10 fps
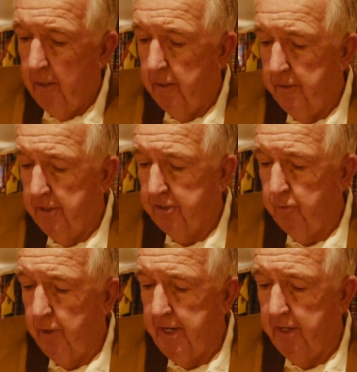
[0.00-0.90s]
This
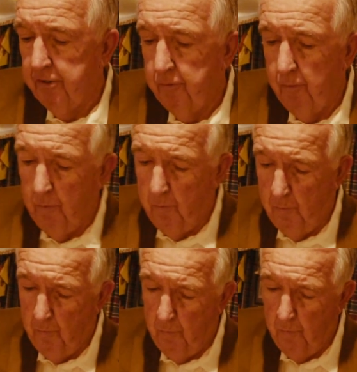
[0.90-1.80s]
one is
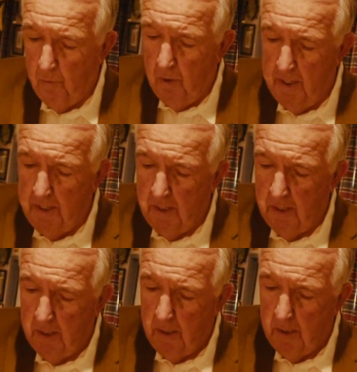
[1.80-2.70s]

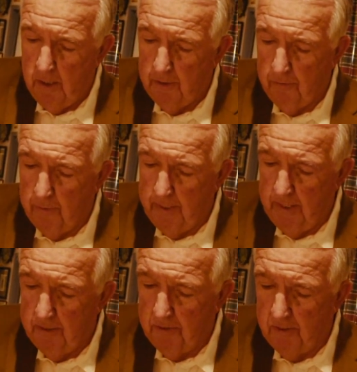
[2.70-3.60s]

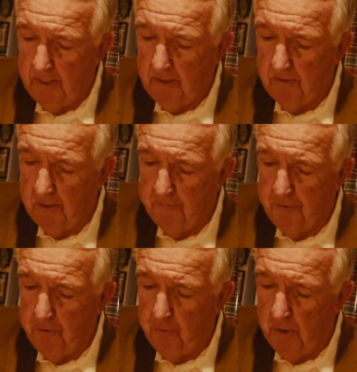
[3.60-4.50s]
126 of
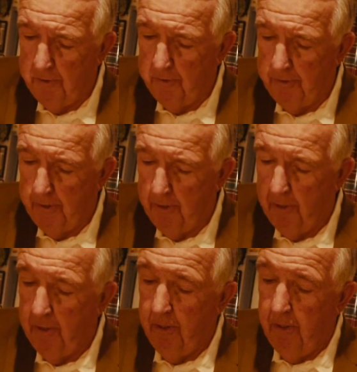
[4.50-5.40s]
200.
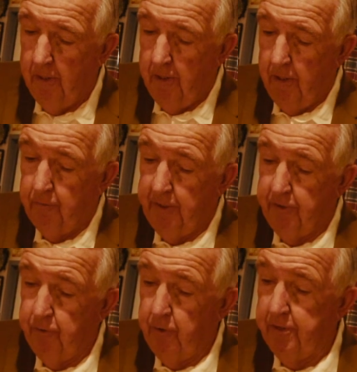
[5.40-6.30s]
Only
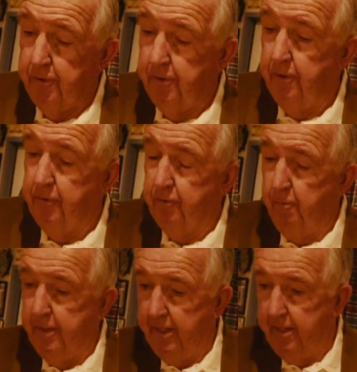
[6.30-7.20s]
200 of those were
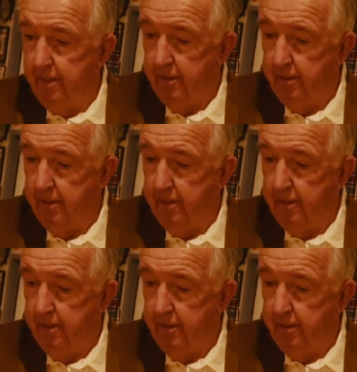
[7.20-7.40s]
made.